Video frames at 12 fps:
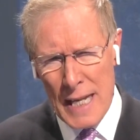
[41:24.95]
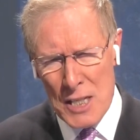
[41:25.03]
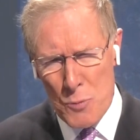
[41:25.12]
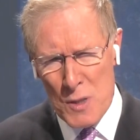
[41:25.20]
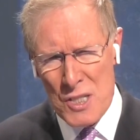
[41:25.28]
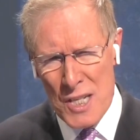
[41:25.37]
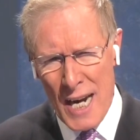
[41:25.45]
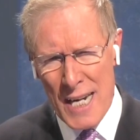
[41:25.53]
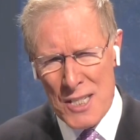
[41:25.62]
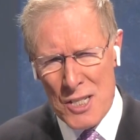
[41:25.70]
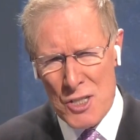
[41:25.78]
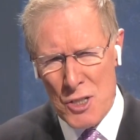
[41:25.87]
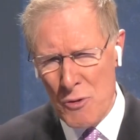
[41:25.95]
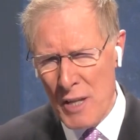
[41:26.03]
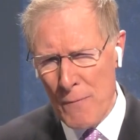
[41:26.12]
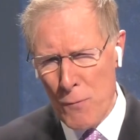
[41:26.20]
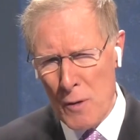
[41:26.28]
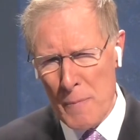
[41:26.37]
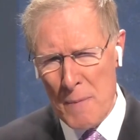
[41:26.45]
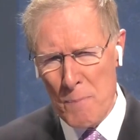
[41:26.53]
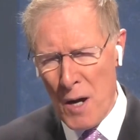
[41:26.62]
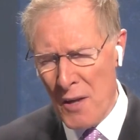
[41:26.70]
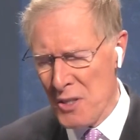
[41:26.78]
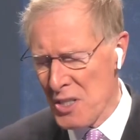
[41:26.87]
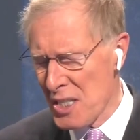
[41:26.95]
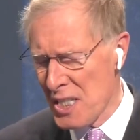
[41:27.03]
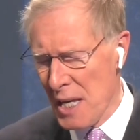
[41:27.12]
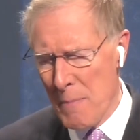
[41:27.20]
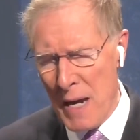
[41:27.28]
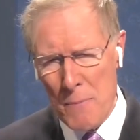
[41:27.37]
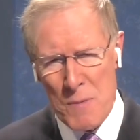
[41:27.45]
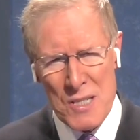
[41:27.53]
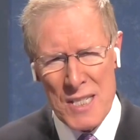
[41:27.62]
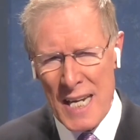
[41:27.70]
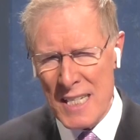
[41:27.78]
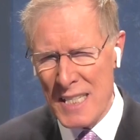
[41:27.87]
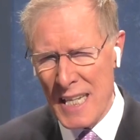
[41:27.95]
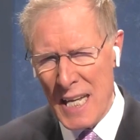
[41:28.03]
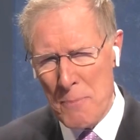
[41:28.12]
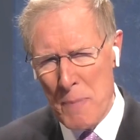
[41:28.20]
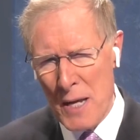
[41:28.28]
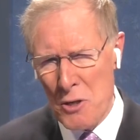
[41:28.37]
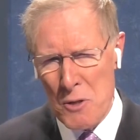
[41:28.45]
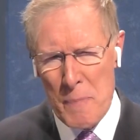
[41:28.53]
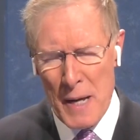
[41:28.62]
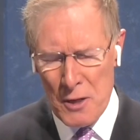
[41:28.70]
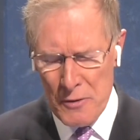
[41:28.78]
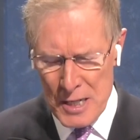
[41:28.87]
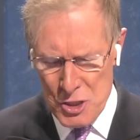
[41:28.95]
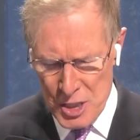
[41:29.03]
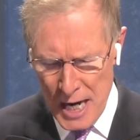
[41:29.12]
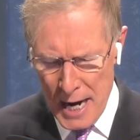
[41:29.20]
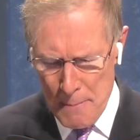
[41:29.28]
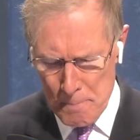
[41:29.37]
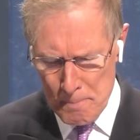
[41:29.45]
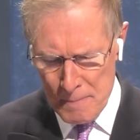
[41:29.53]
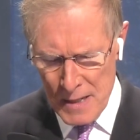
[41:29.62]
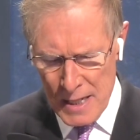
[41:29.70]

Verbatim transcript: That's what scientists do. They form hypotheses, they make mistakes, and they get better and better each time.